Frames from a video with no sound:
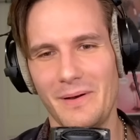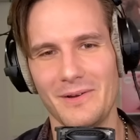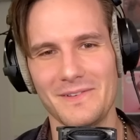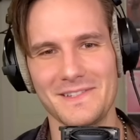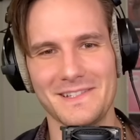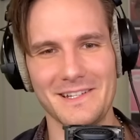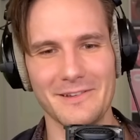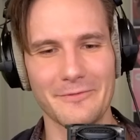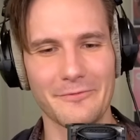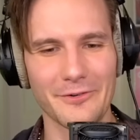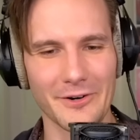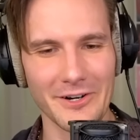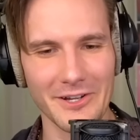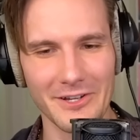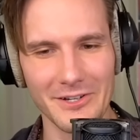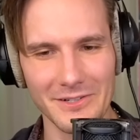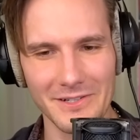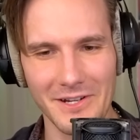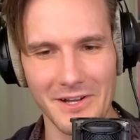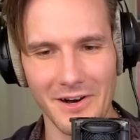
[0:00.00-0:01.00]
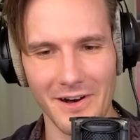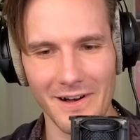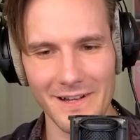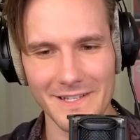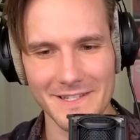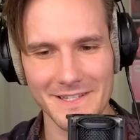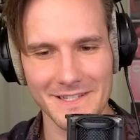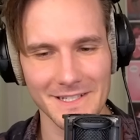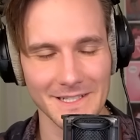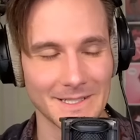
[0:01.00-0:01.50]
Posting for a good
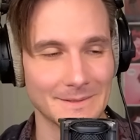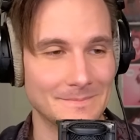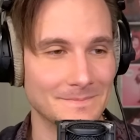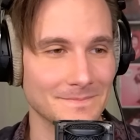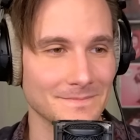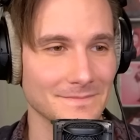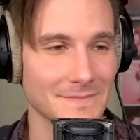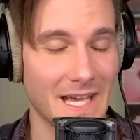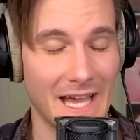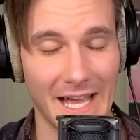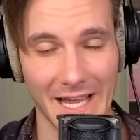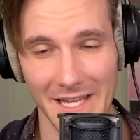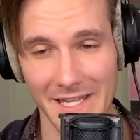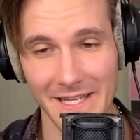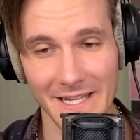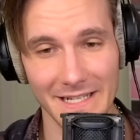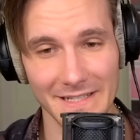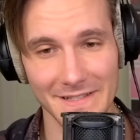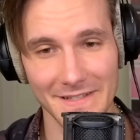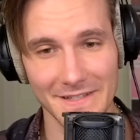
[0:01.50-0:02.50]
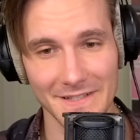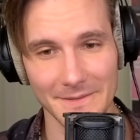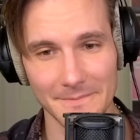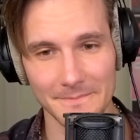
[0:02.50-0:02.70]
cause? Heck yes.